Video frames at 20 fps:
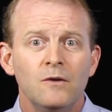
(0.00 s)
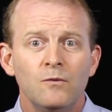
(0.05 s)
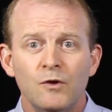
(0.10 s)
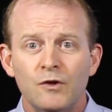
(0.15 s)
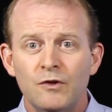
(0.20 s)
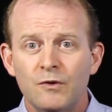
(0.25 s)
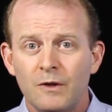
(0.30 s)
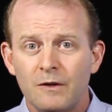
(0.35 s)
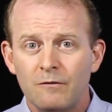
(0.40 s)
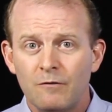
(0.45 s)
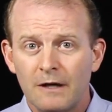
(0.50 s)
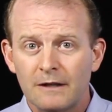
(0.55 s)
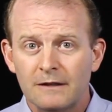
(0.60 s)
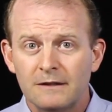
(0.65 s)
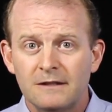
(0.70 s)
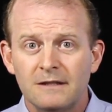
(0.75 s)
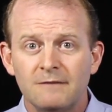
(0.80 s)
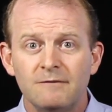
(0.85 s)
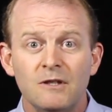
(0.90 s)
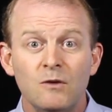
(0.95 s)
We're doing
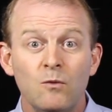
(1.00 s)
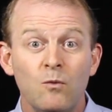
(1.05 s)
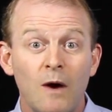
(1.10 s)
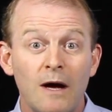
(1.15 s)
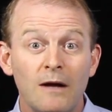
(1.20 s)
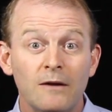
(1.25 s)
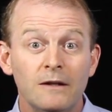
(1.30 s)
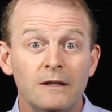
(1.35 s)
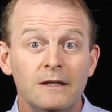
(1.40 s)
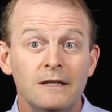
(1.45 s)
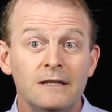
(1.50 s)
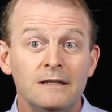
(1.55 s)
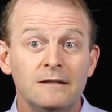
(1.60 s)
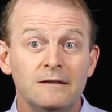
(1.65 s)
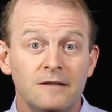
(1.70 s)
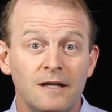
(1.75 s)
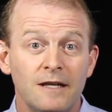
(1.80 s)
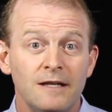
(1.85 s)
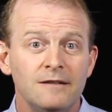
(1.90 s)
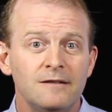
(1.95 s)
relatively well in these
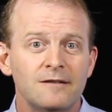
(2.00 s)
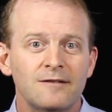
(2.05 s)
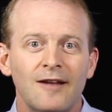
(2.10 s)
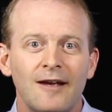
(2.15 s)
days,